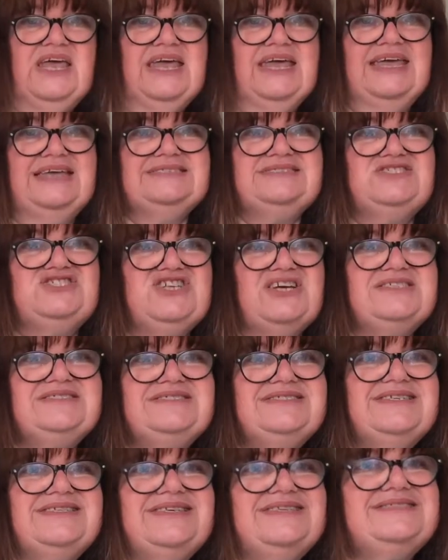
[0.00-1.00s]
it's
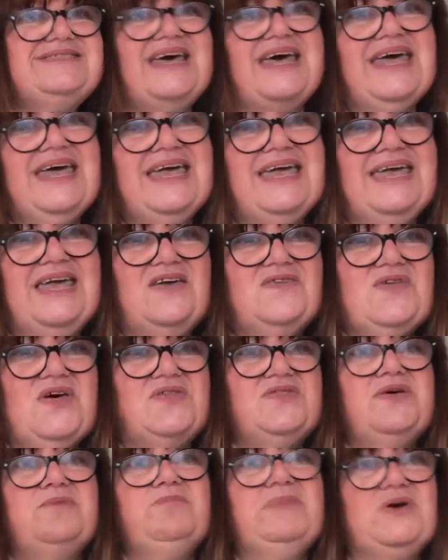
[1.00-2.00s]
just at the day
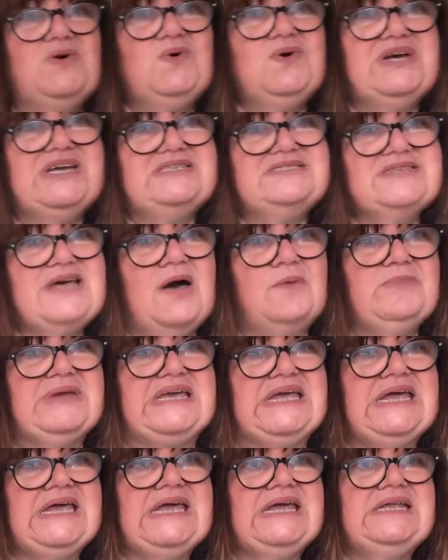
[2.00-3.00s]
that the milk is coming
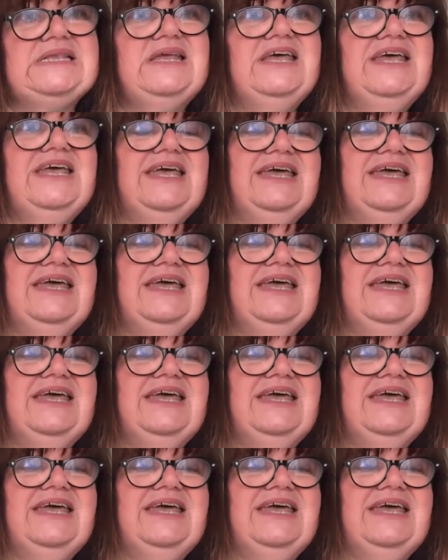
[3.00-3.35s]
in.